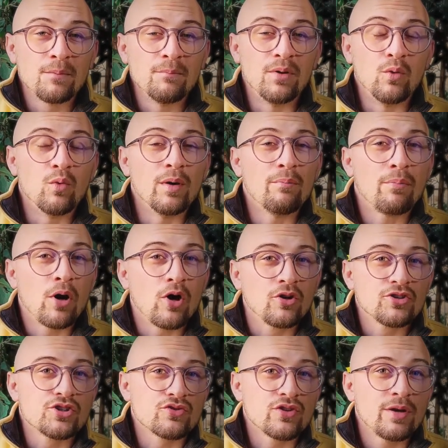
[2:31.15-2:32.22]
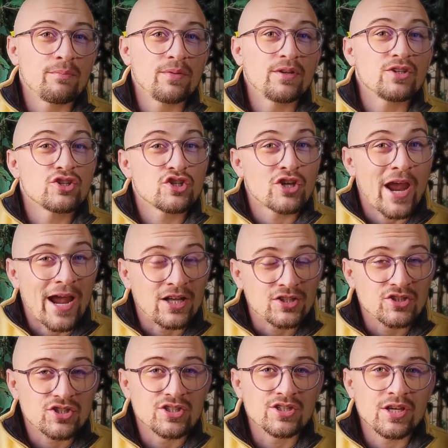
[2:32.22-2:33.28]
But what Paul Tripp
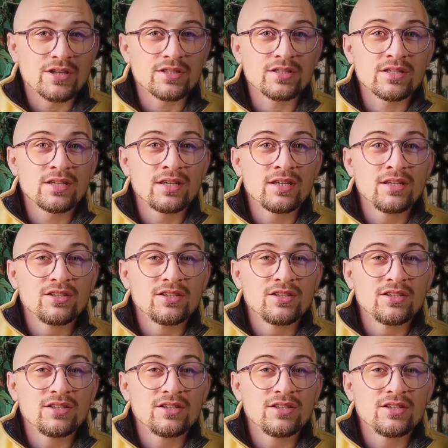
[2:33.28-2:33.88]
challenges us